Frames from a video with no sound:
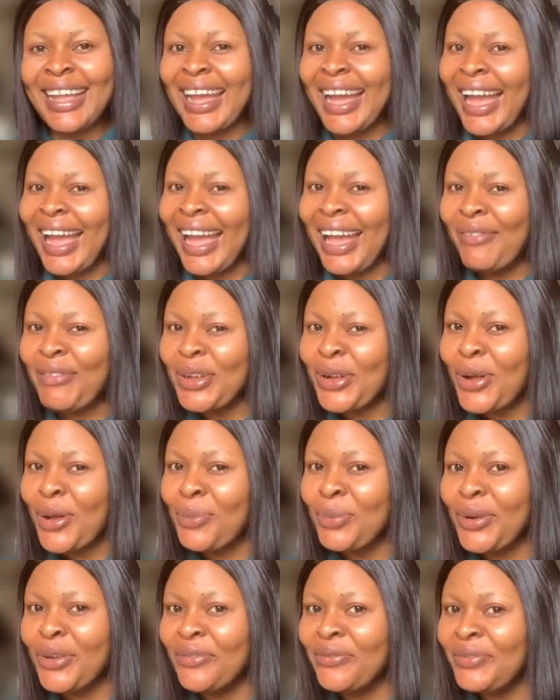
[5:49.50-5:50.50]
I have a
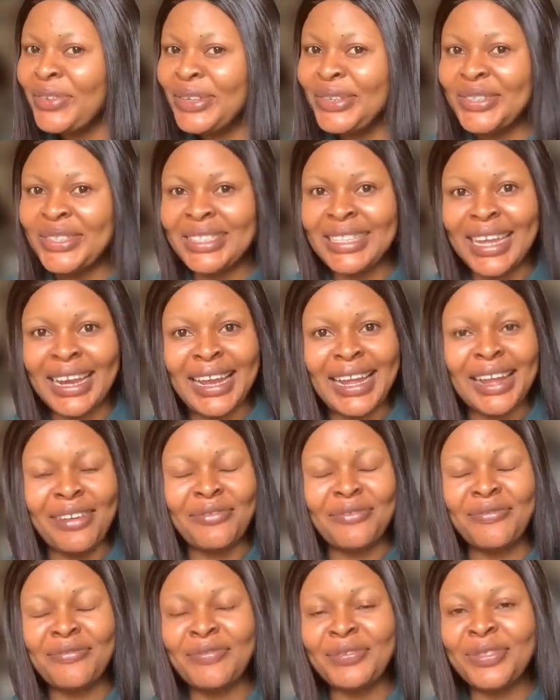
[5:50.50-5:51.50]
couple of videos that I have
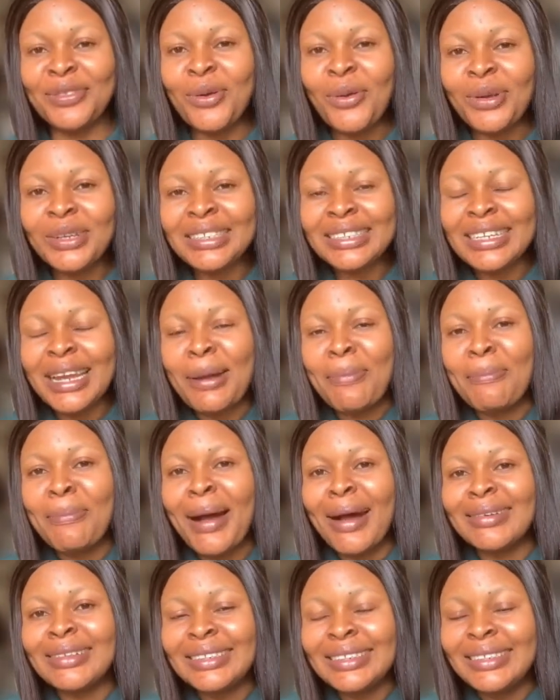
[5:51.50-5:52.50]
talked
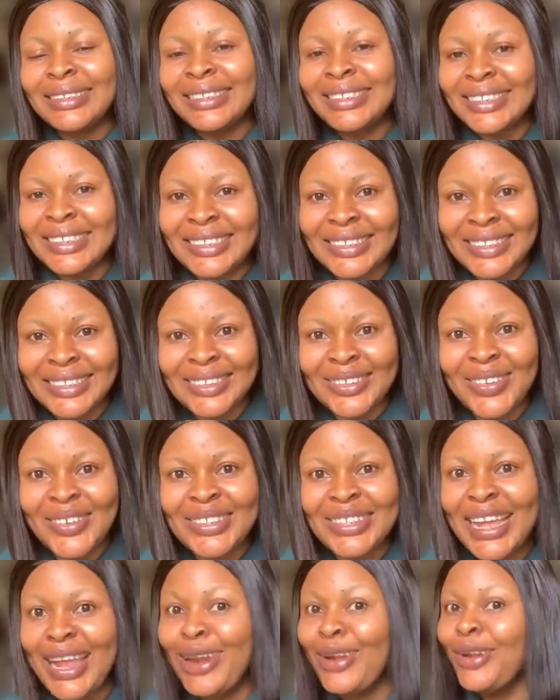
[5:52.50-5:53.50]
about this because
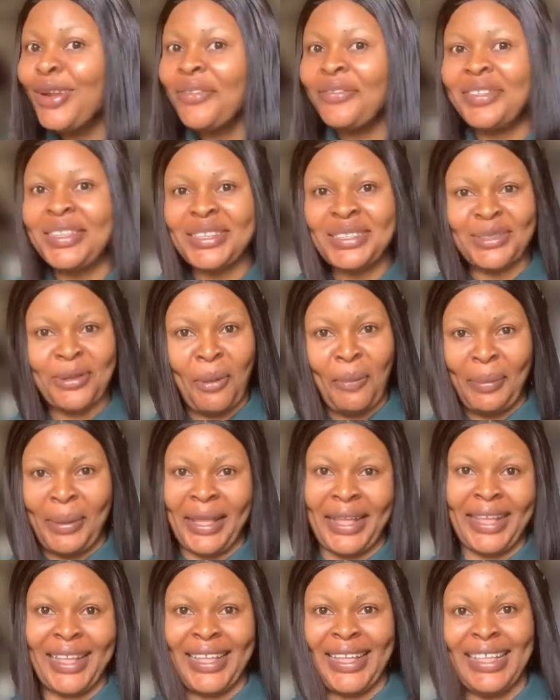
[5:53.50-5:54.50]
I love this topic.
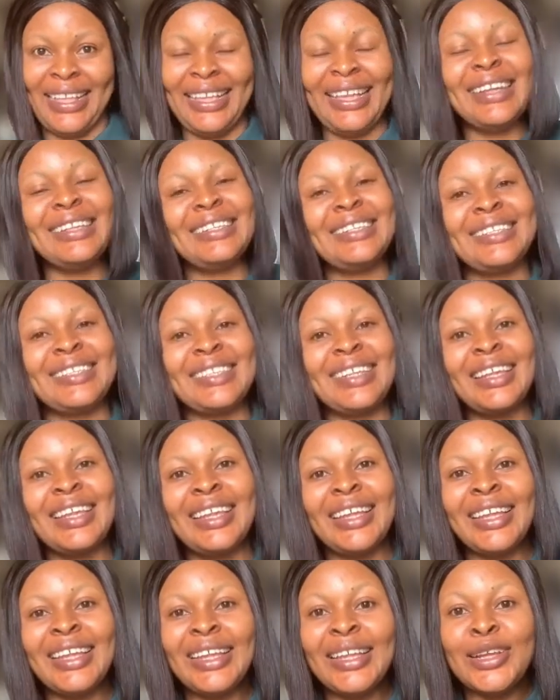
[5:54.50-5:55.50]
Yes.
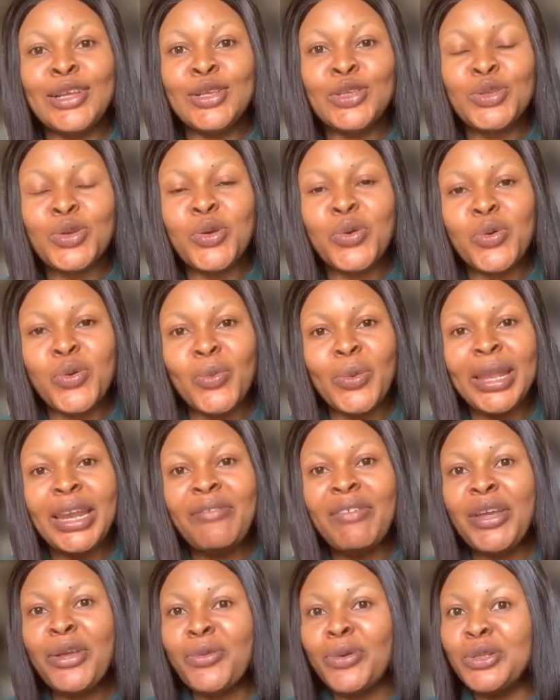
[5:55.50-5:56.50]
So
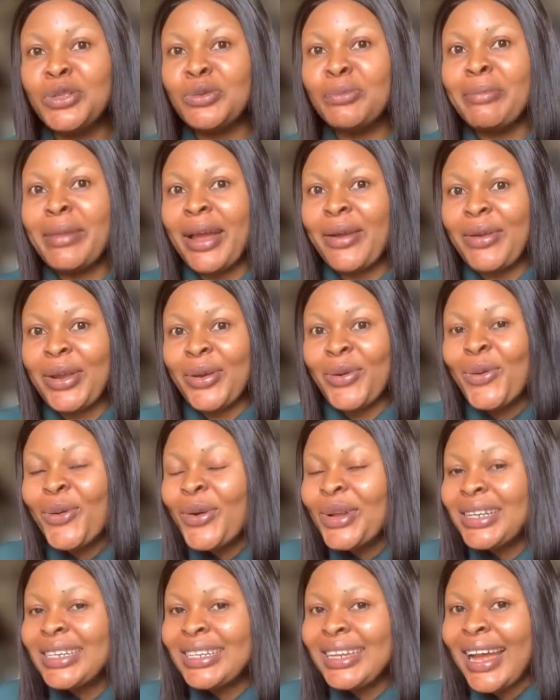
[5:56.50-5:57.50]
whenever you want to marry
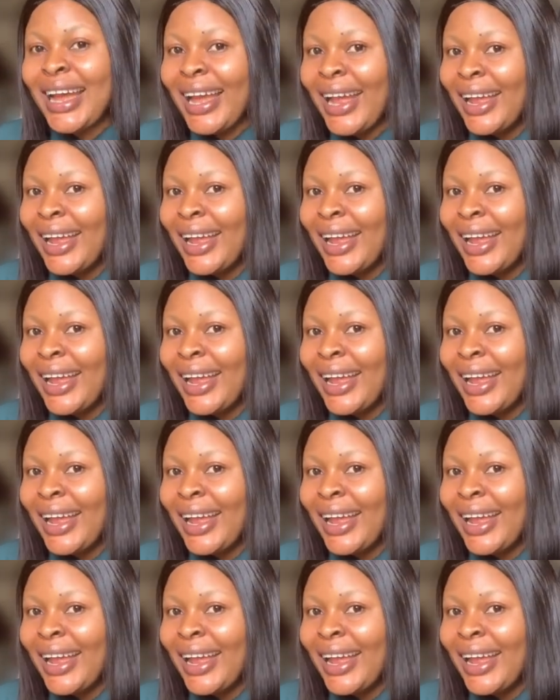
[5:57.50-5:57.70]
under